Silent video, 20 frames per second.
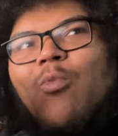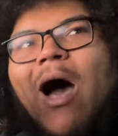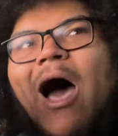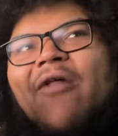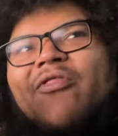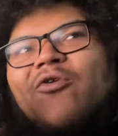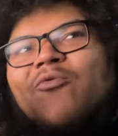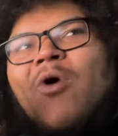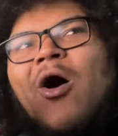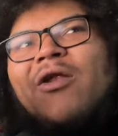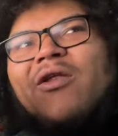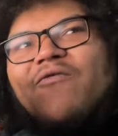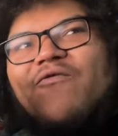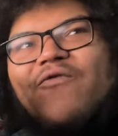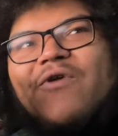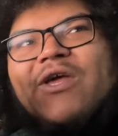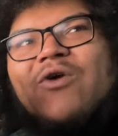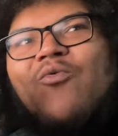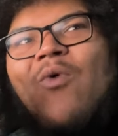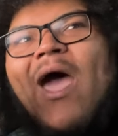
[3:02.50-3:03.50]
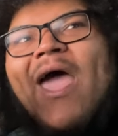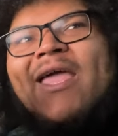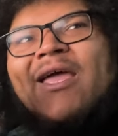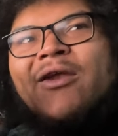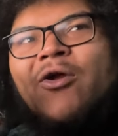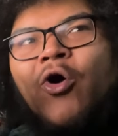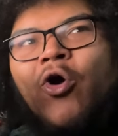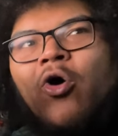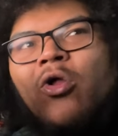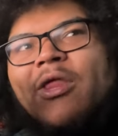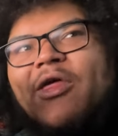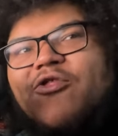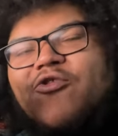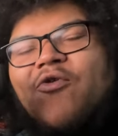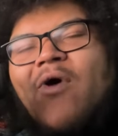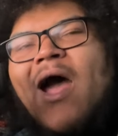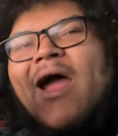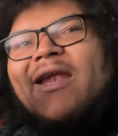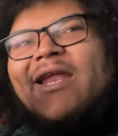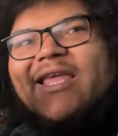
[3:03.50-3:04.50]
while they're on the freeway and Earl is
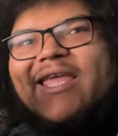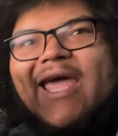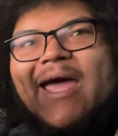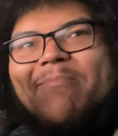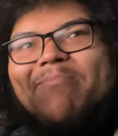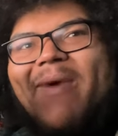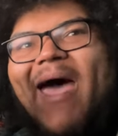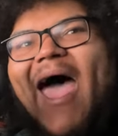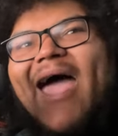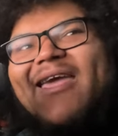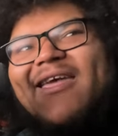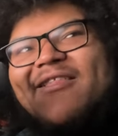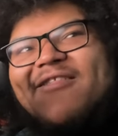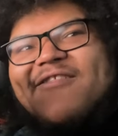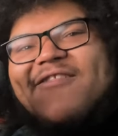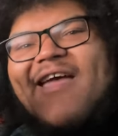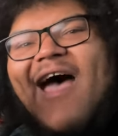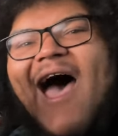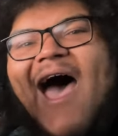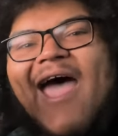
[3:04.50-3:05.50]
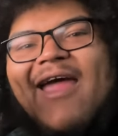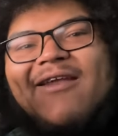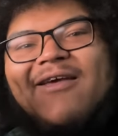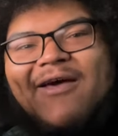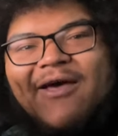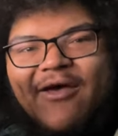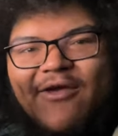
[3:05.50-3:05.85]
trying to get back inside.